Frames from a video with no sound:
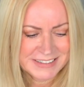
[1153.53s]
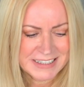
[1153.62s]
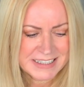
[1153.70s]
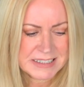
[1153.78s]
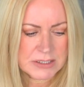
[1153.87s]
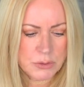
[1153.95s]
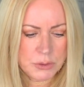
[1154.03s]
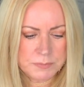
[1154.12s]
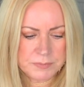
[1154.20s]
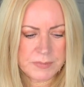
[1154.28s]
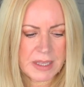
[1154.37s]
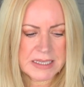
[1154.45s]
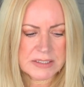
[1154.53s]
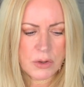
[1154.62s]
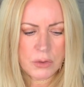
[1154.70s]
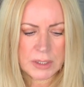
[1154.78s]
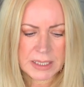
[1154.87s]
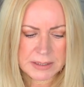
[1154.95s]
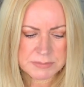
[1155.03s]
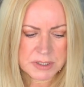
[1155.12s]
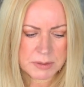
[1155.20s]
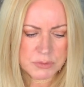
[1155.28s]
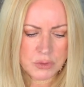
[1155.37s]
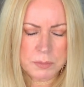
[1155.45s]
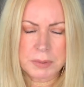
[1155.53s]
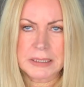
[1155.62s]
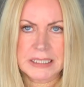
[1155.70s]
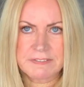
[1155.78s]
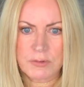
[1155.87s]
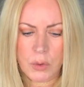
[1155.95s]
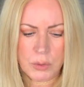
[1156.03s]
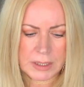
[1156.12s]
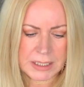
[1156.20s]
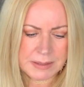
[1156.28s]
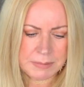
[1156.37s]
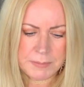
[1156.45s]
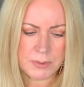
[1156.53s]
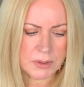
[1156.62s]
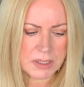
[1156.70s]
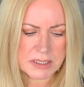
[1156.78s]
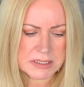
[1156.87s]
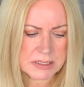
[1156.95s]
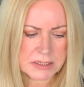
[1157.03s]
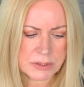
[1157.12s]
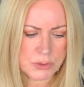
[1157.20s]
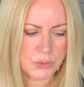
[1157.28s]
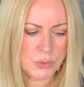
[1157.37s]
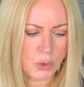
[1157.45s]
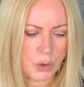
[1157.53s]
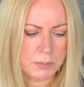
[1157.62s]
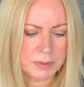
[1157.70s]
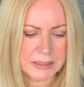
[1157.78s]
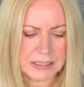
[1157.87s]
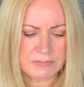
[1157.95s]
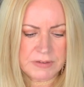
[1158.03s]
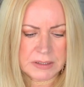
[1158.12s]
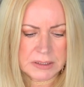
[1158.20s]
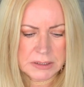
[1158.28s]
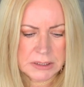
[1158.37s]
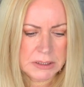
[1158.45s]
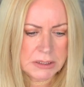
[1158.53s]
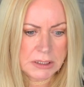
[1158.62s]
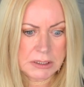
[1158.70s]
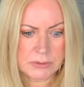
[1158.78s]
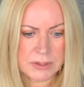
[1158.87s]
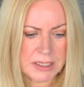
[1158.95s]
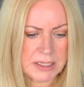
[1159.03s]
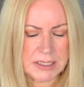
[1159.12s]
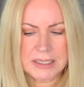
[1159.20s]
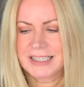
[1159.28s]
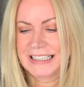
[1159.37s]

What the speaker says: So it's all hyped up. Don't believe all the hype about this. Do not believe it. Okay.